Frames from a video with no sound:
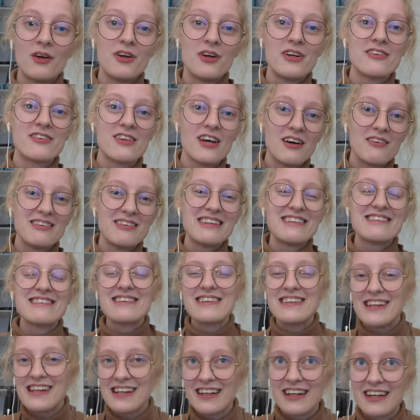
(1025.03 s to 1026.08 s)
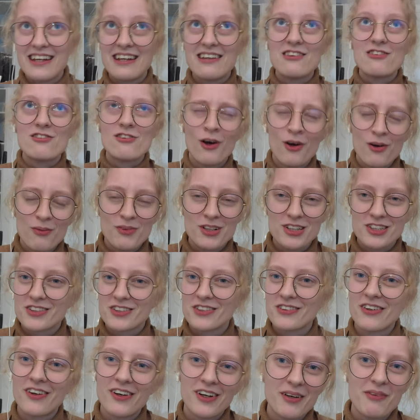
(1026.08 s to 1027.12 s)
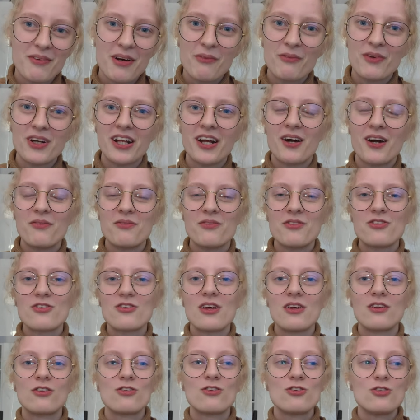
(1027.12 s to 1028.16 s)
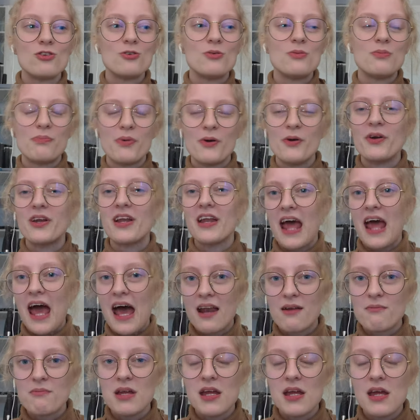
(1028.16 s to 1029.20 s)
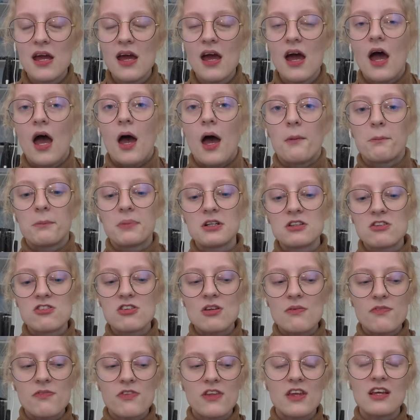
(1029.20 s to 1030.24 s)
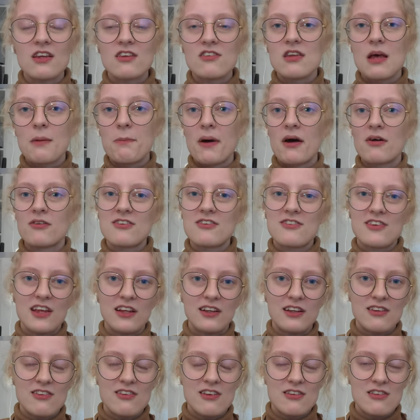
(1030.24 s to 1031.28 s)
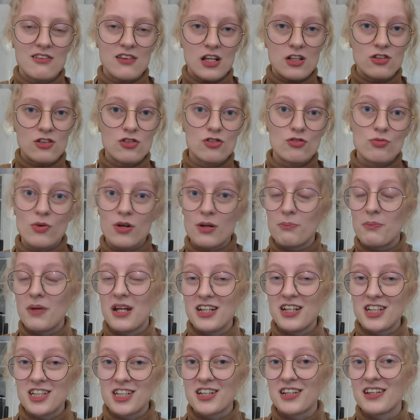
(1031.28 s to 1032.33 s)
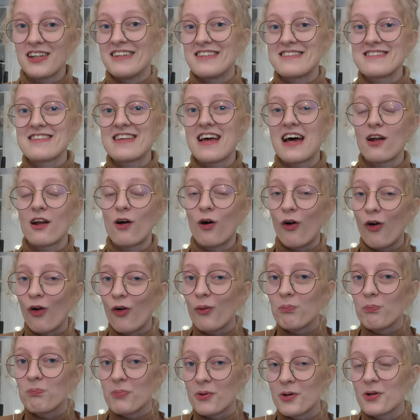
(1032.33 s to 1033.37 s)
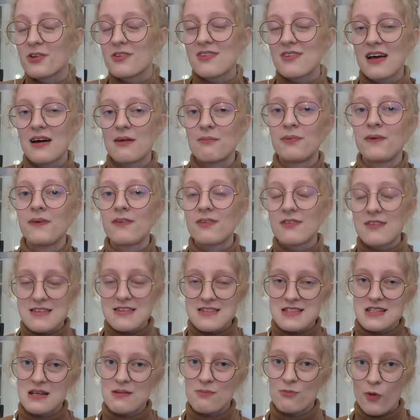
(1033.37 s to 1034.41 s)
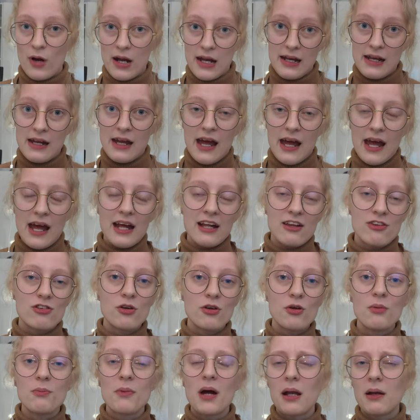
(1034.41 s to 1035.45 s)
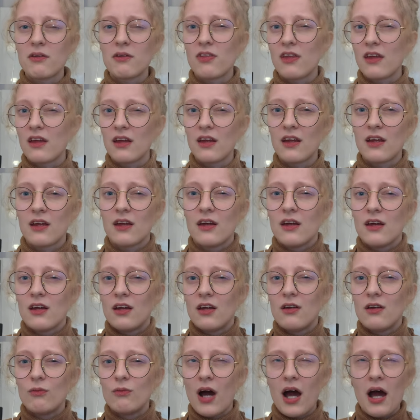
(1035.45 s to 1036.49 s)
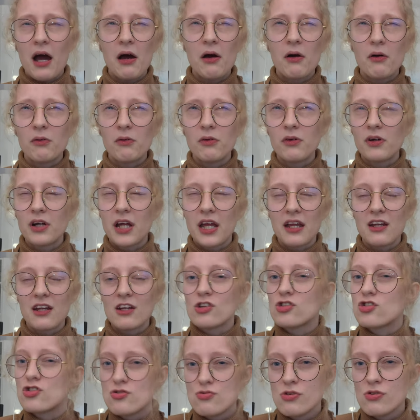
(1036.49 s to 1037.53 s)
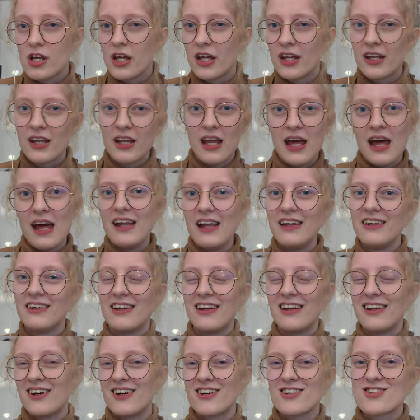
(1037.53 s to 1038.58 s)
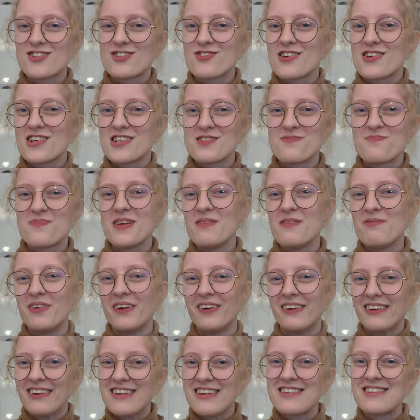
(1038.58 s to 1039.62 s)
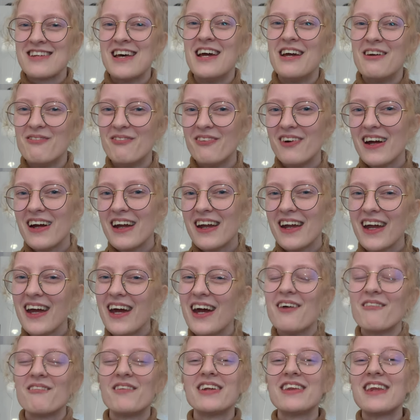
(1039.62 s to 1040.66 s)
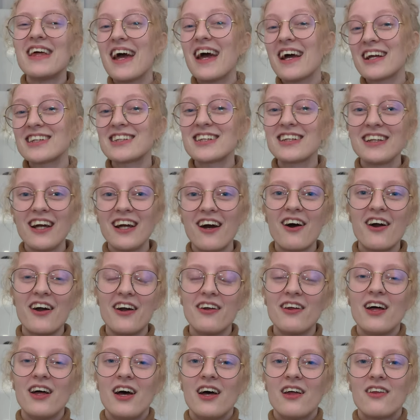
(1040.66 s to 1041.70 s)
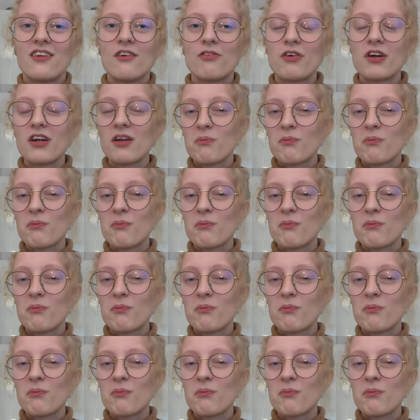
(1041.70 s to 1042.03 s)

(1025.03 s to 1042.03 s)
There is obviously, again, so much to talk about when it comes to bird anatomy, but some things about the skeletons I just want to mention is that all birds are built the same way. And so you might think, how can a toucan and an ostrich be built the same way? But they actually are. The